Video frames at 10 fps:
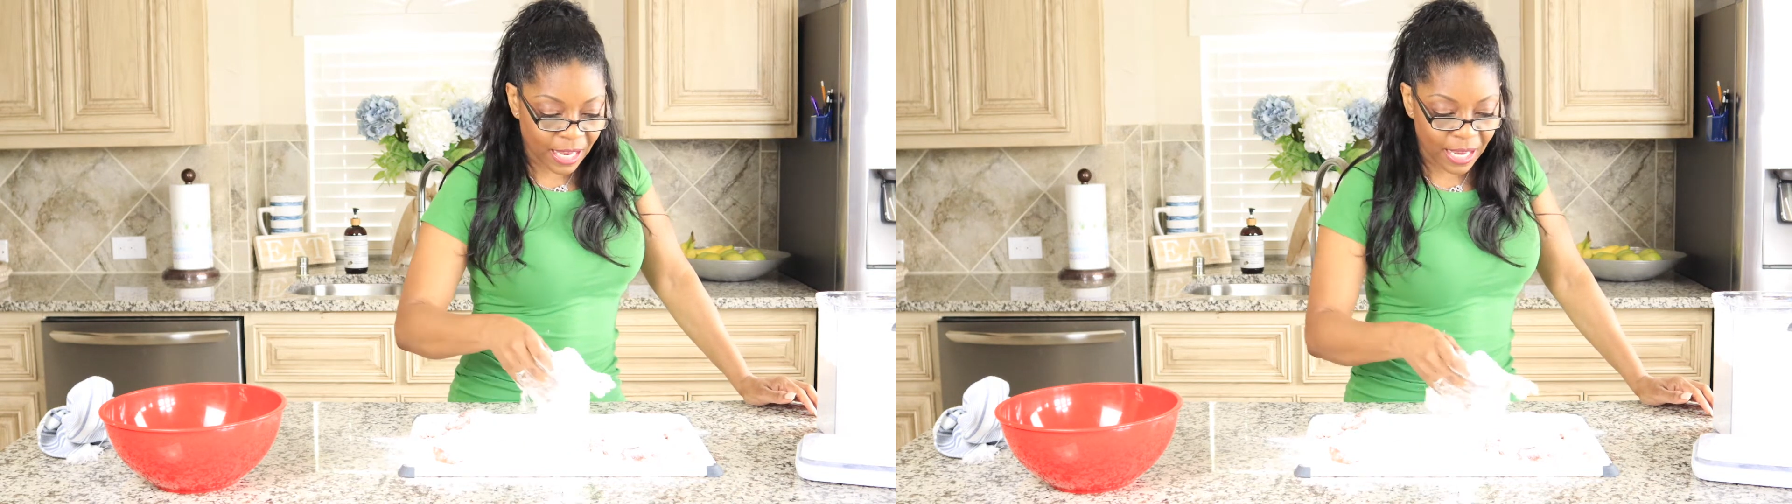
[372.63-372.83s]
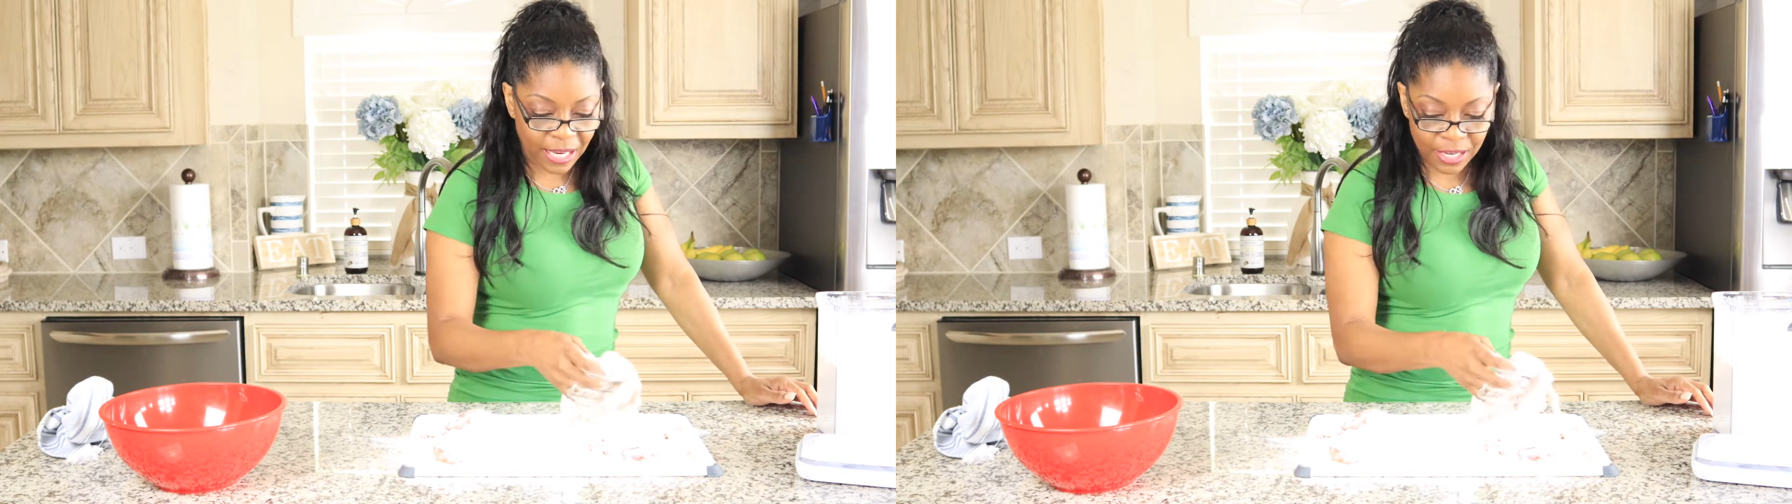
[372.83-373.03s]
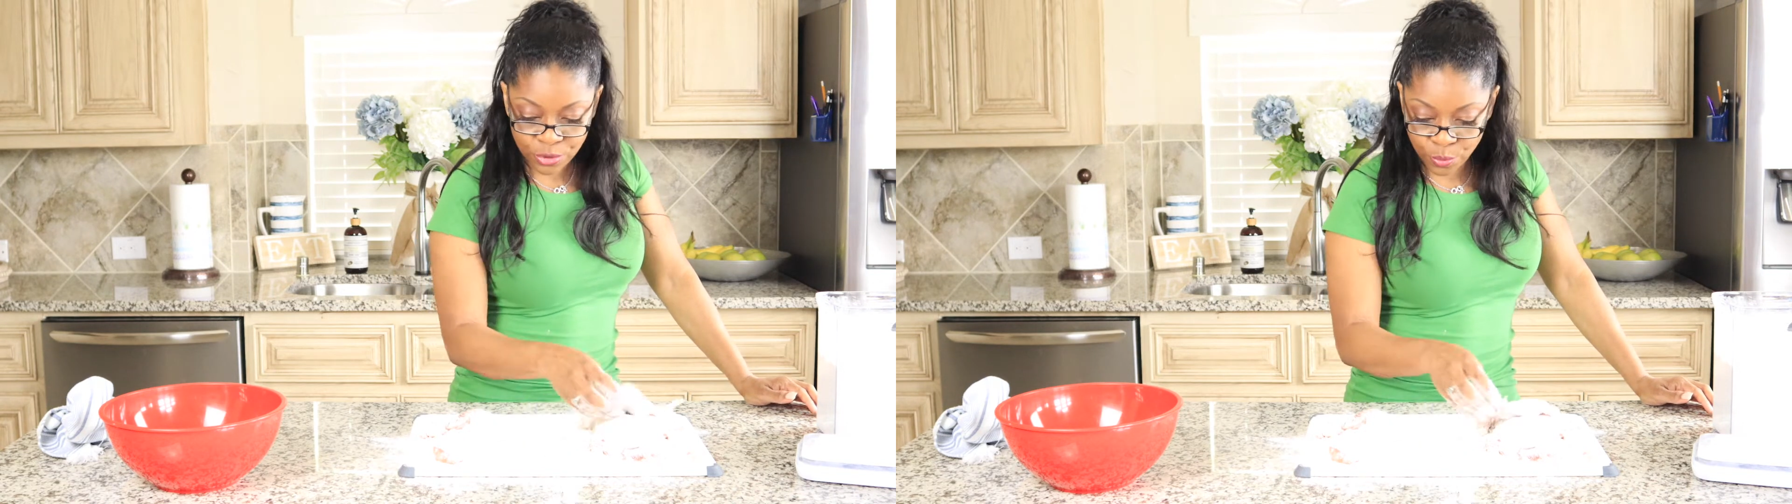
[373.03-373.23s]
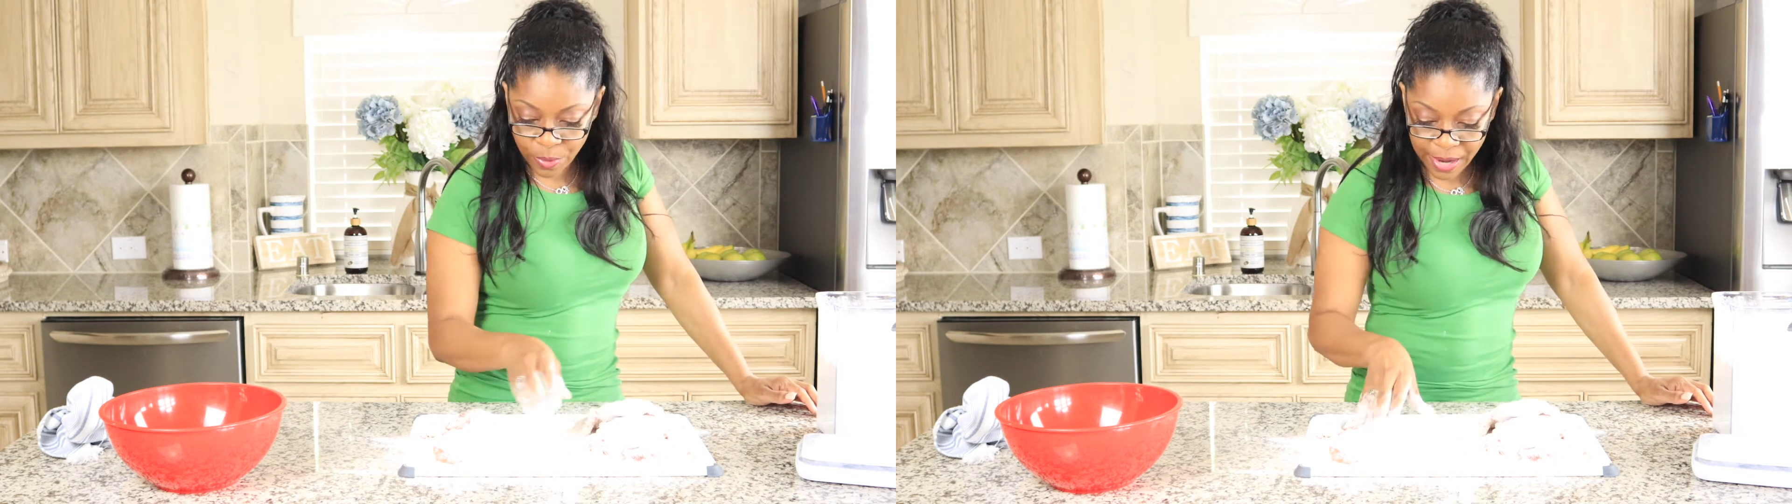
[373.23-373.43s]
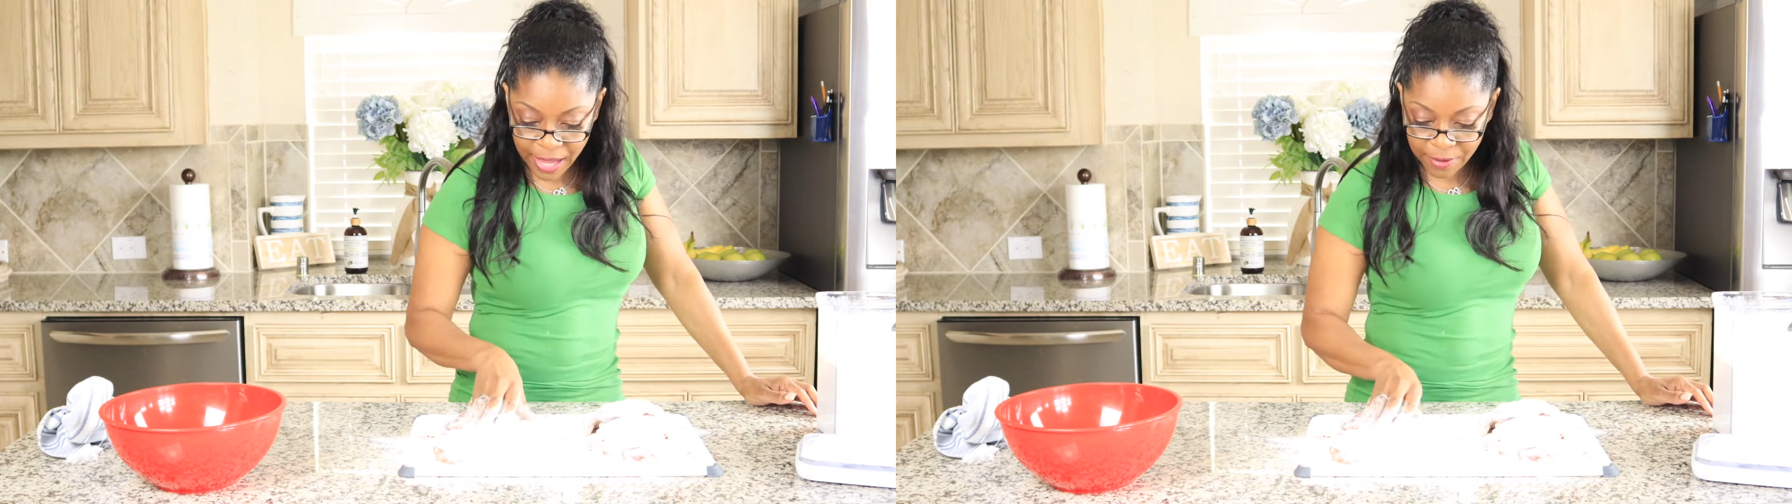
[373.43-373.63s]
age
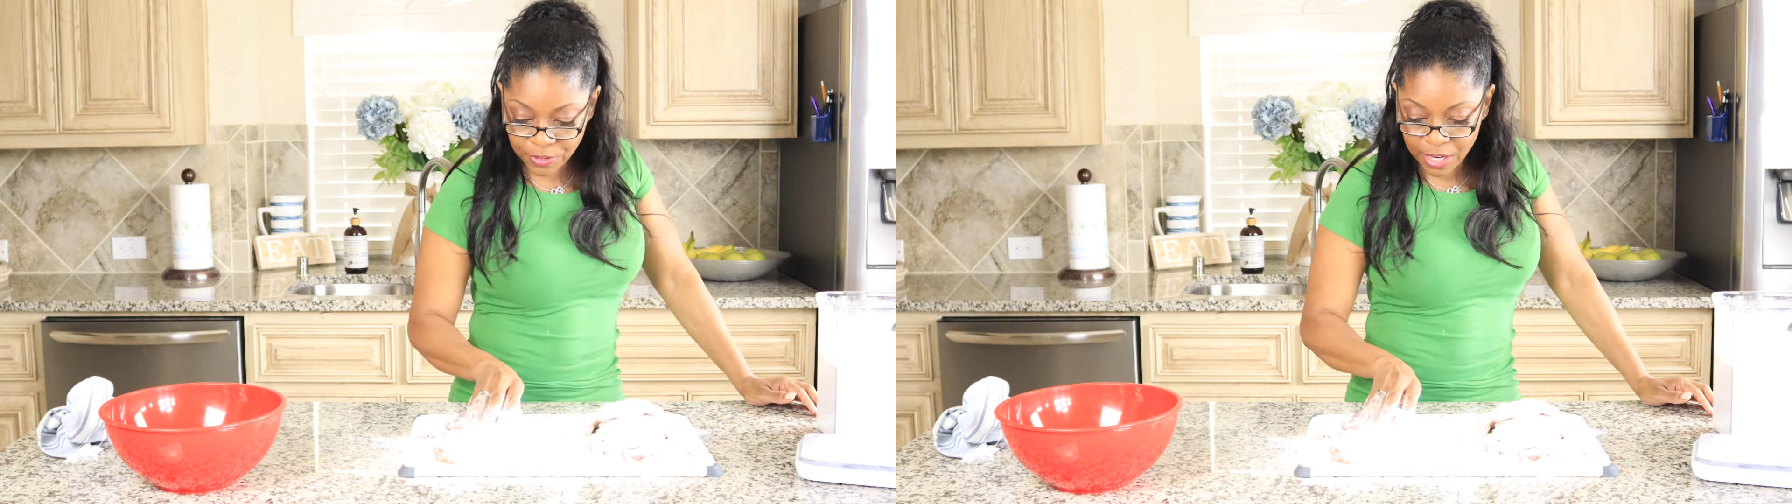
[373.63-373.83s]
where I have to